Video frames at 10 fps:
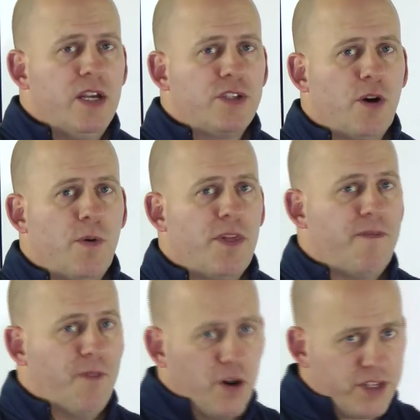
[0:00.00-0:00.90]
So the
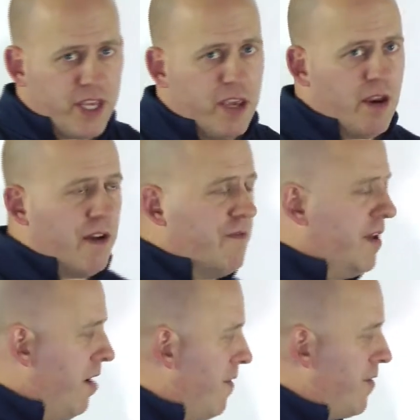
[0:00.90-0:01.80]
first thing you got to
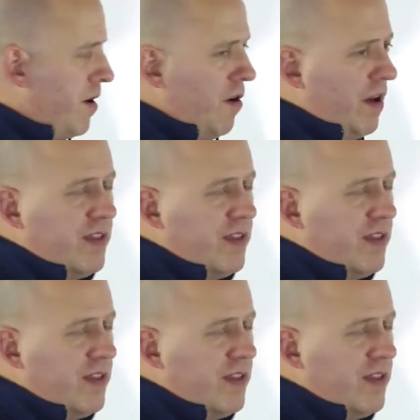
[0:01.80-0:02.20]
figure out for your goalie,